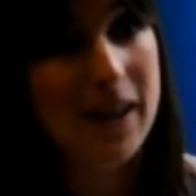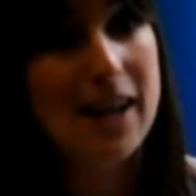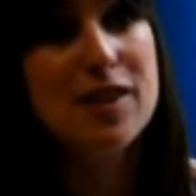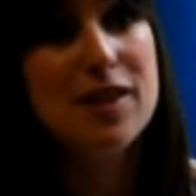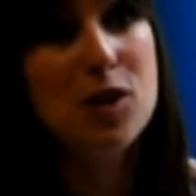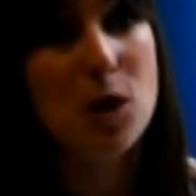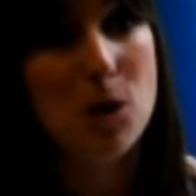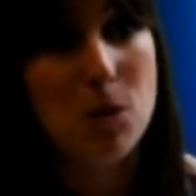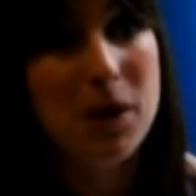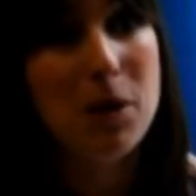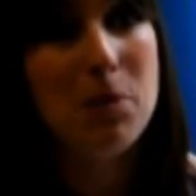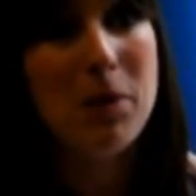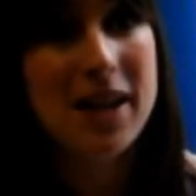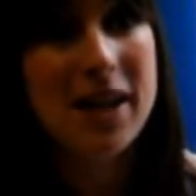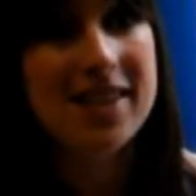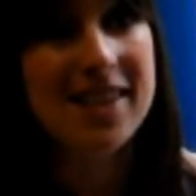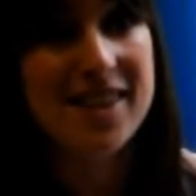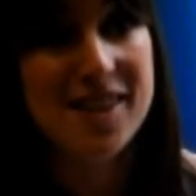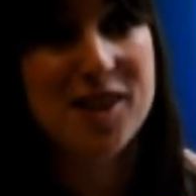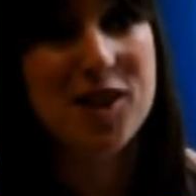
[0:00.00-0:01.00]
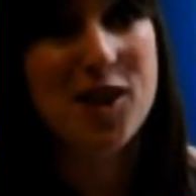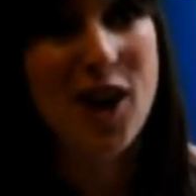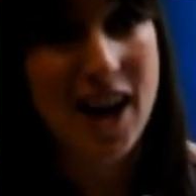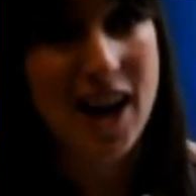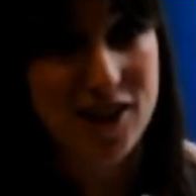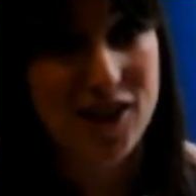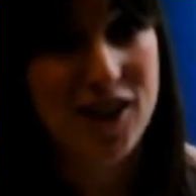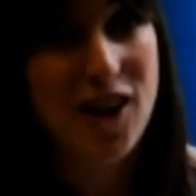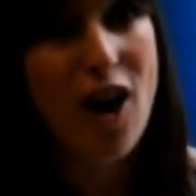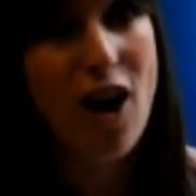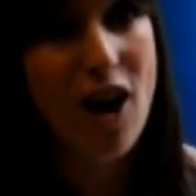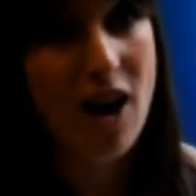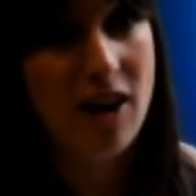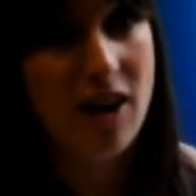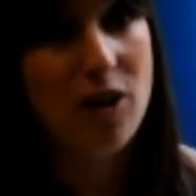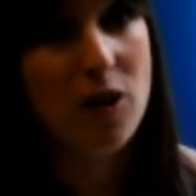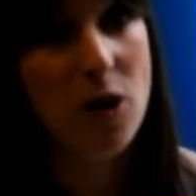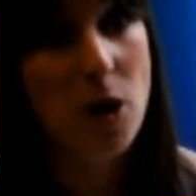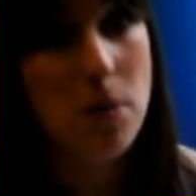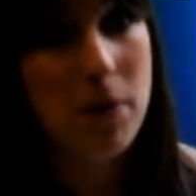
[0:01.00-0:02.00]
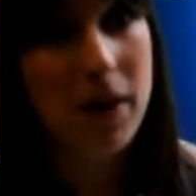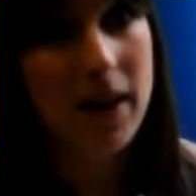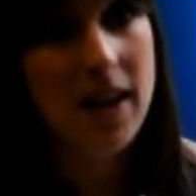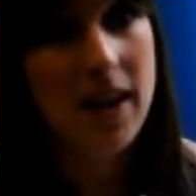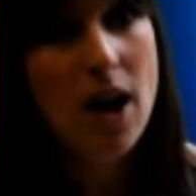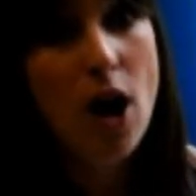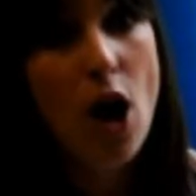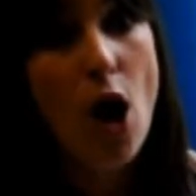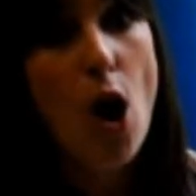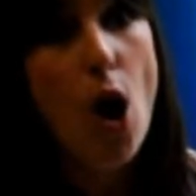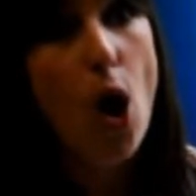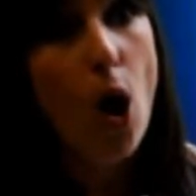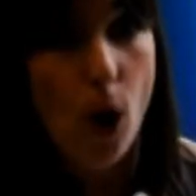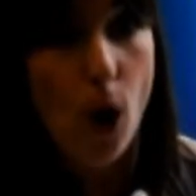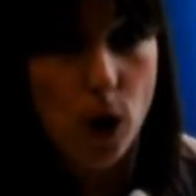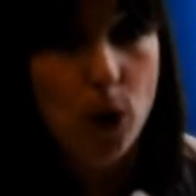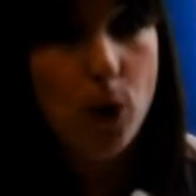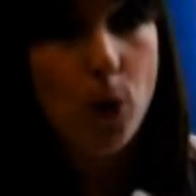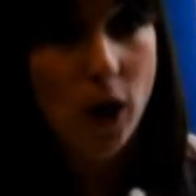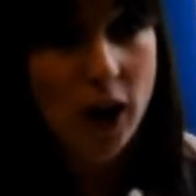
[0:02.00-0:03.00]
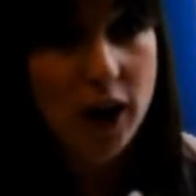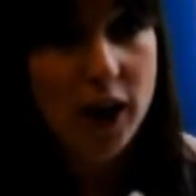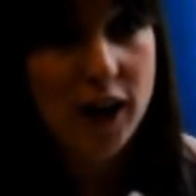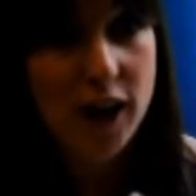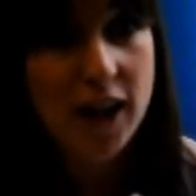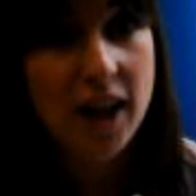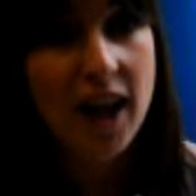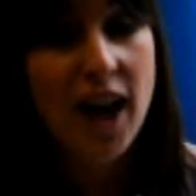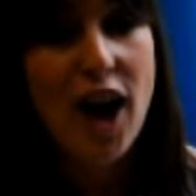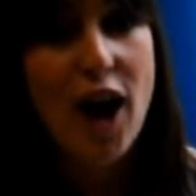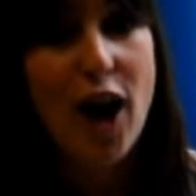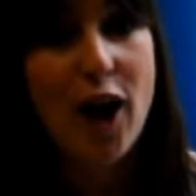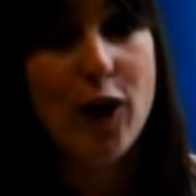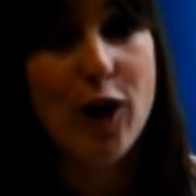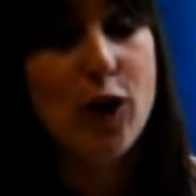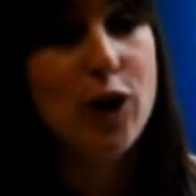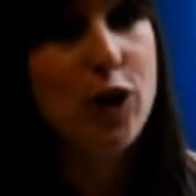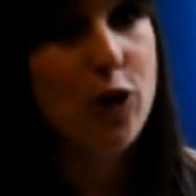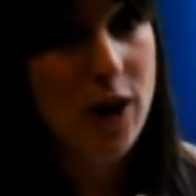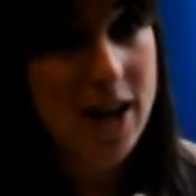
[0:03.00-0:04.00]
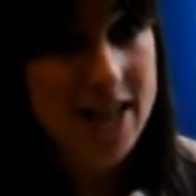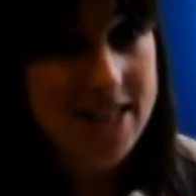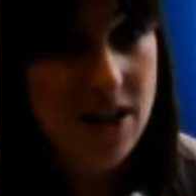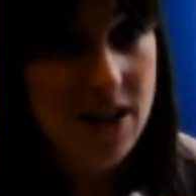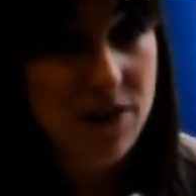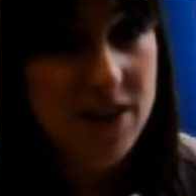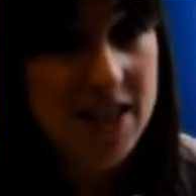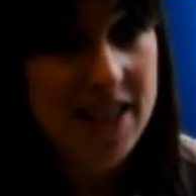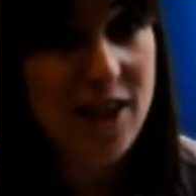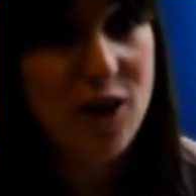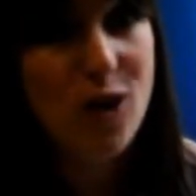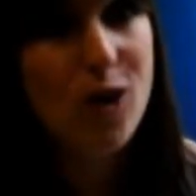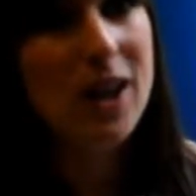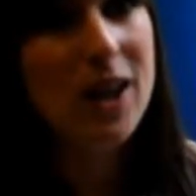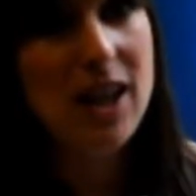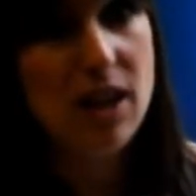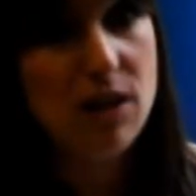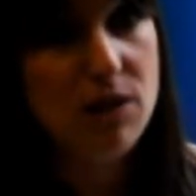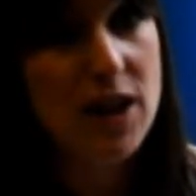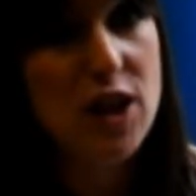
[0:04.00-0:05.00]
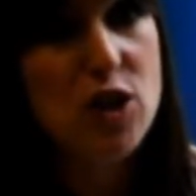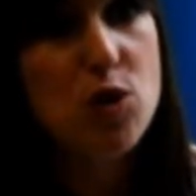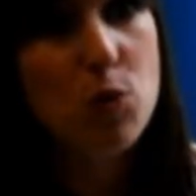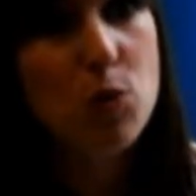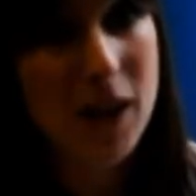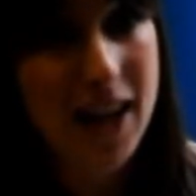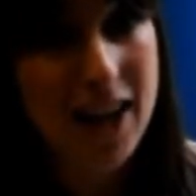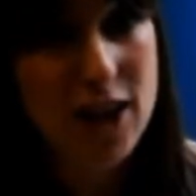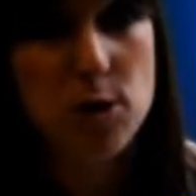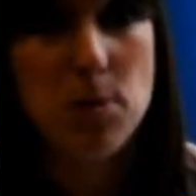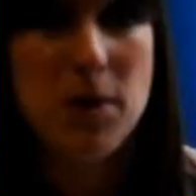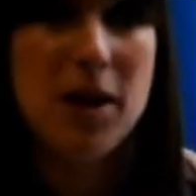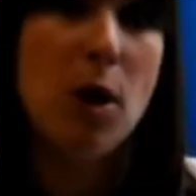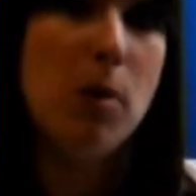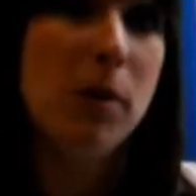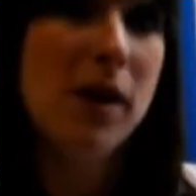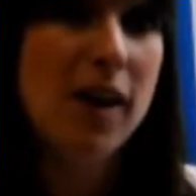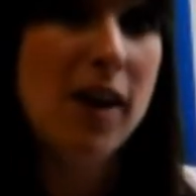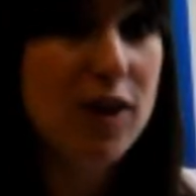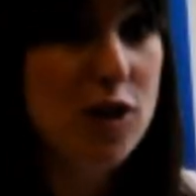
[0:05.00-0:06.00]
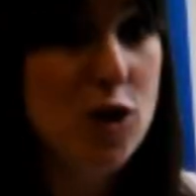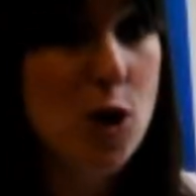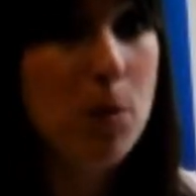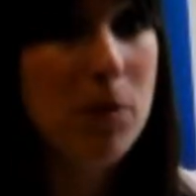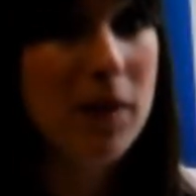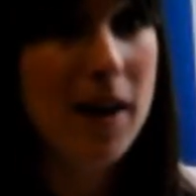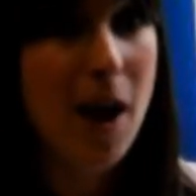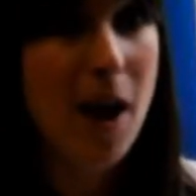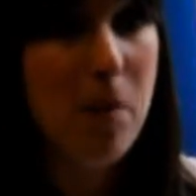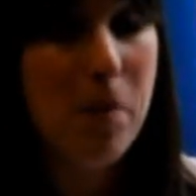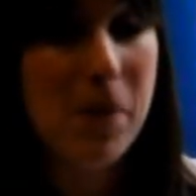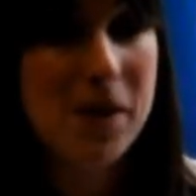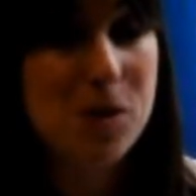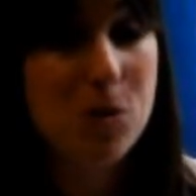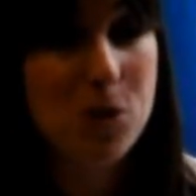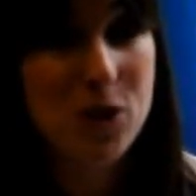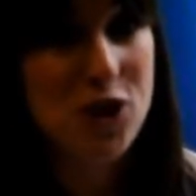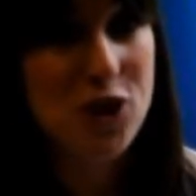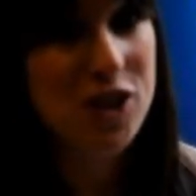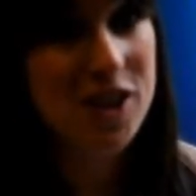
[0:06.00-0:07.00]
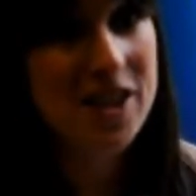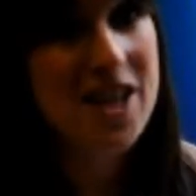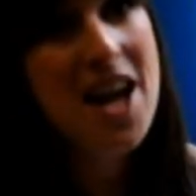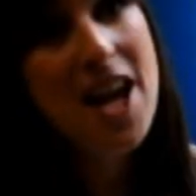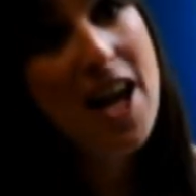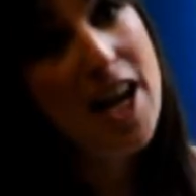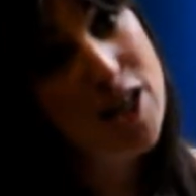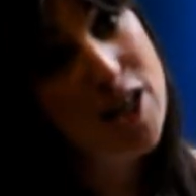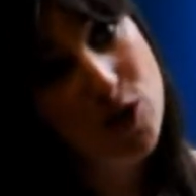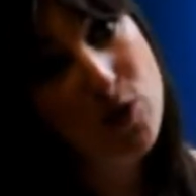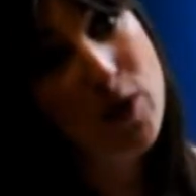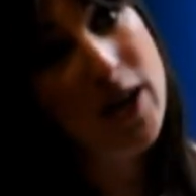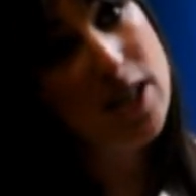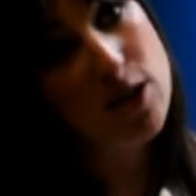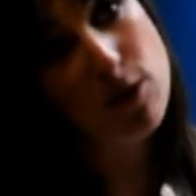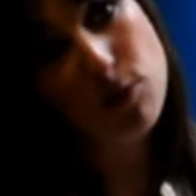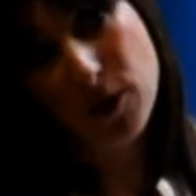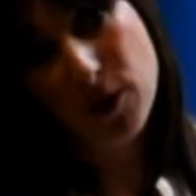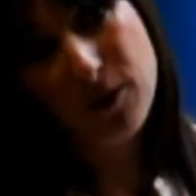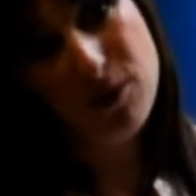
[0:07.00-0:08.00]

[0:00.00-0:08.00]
And it's going to be amazing, because there actually are going to be all the work and all the creativity and all the innovation will actually be coming out of the Dublin campus, which is great.